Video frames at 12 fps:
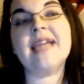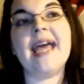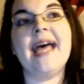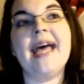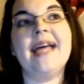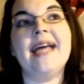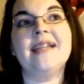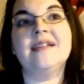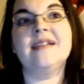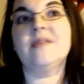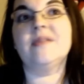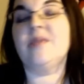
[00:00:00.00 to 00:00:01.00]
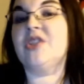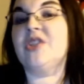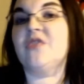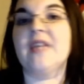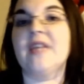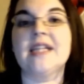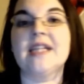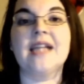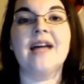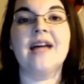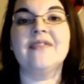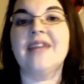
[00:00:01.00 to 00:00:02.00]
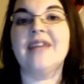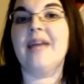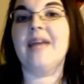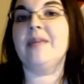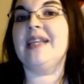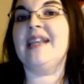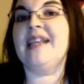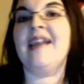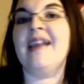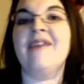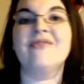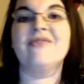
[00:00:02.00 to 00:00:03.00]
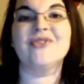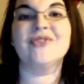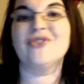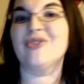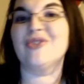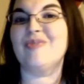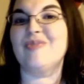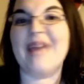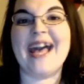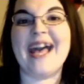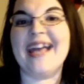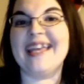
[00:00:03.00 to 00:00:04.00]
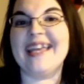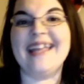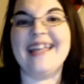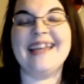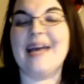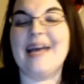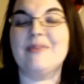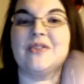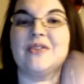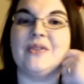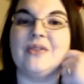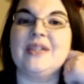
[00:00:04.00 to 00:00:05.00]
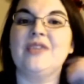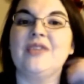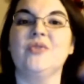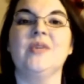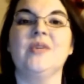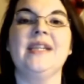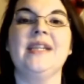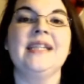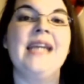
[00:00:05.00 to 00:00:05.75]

and we just fell in love, and we never turned back, and absolutely adored it.